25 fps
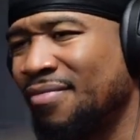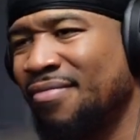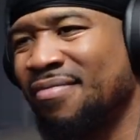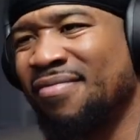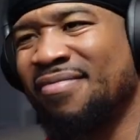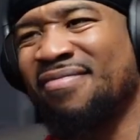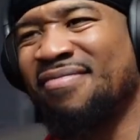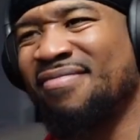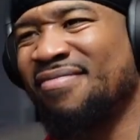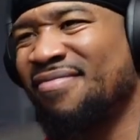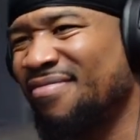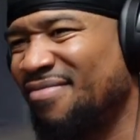
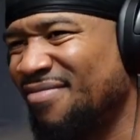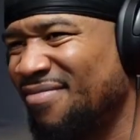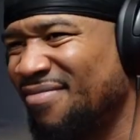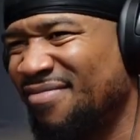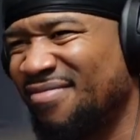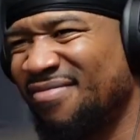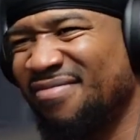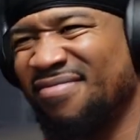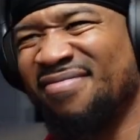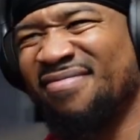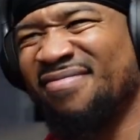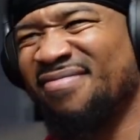Mind over
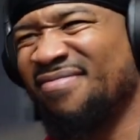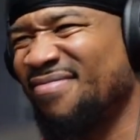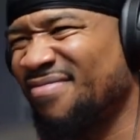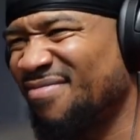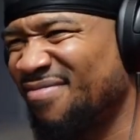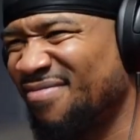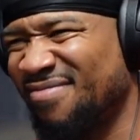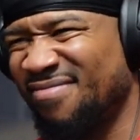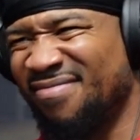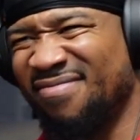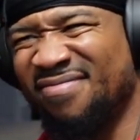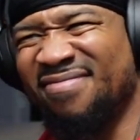matter.
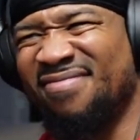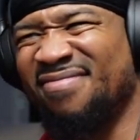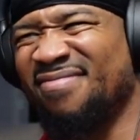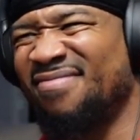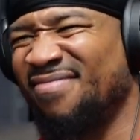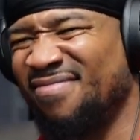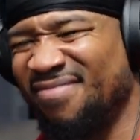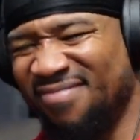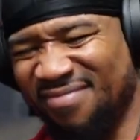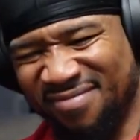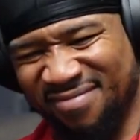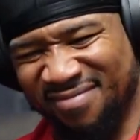Respect the
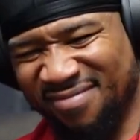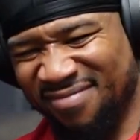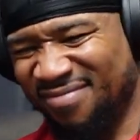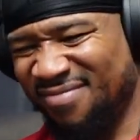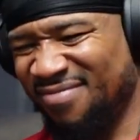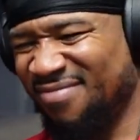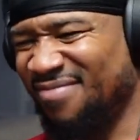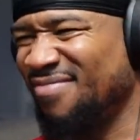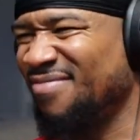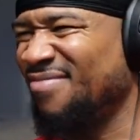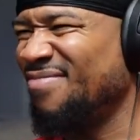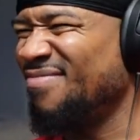
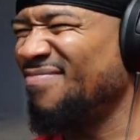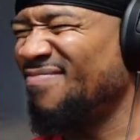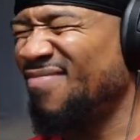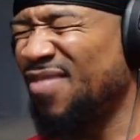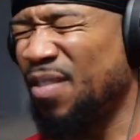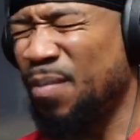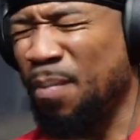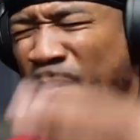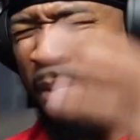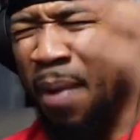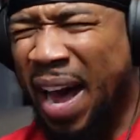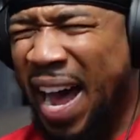telekinetics.
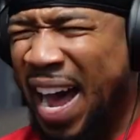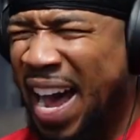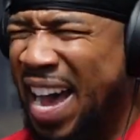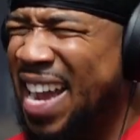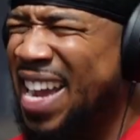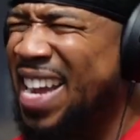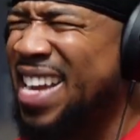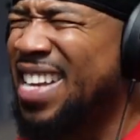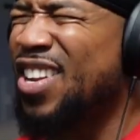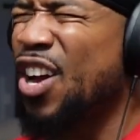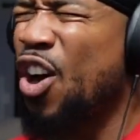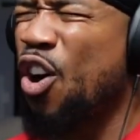
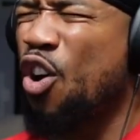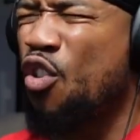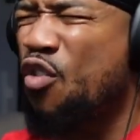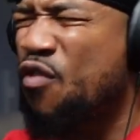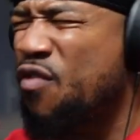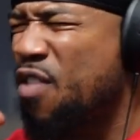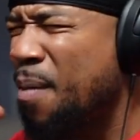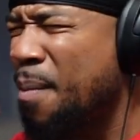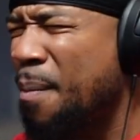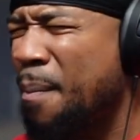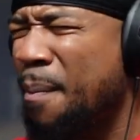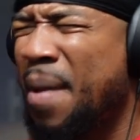Mind
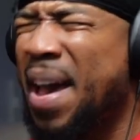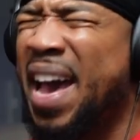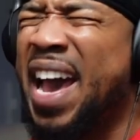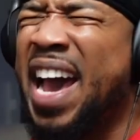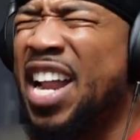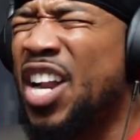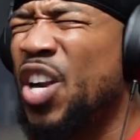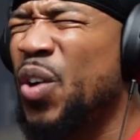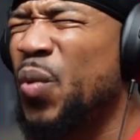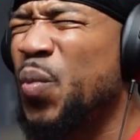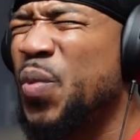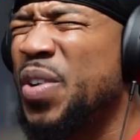over
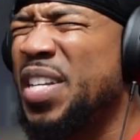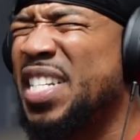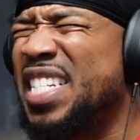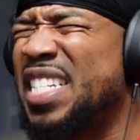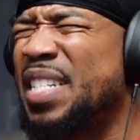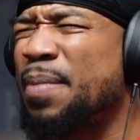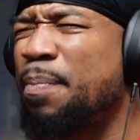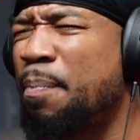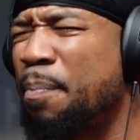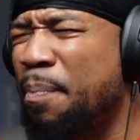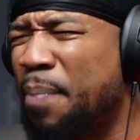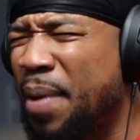matter.
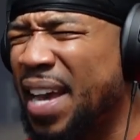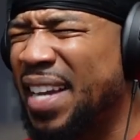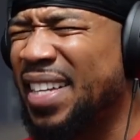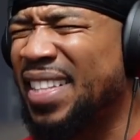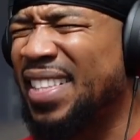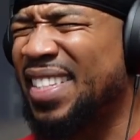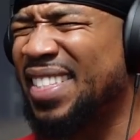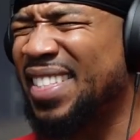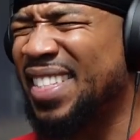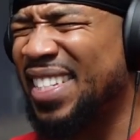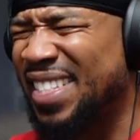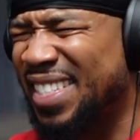
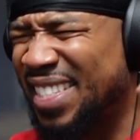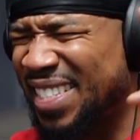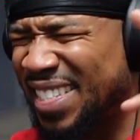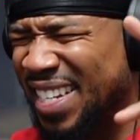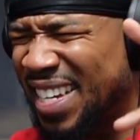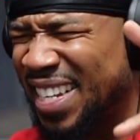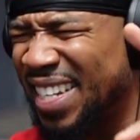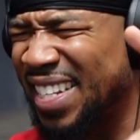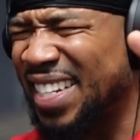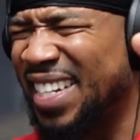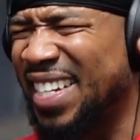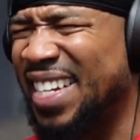Respect the
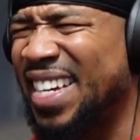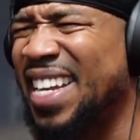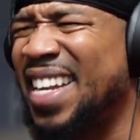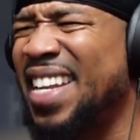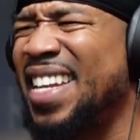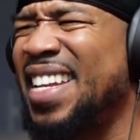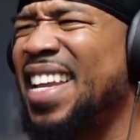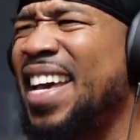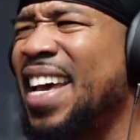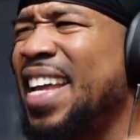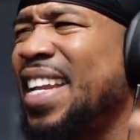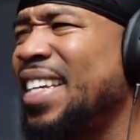
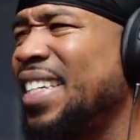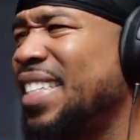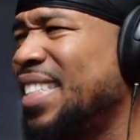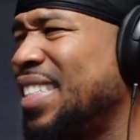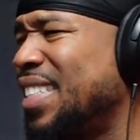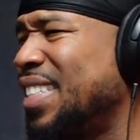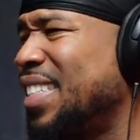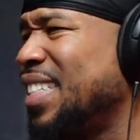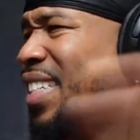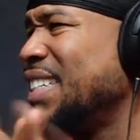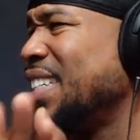telekinetics.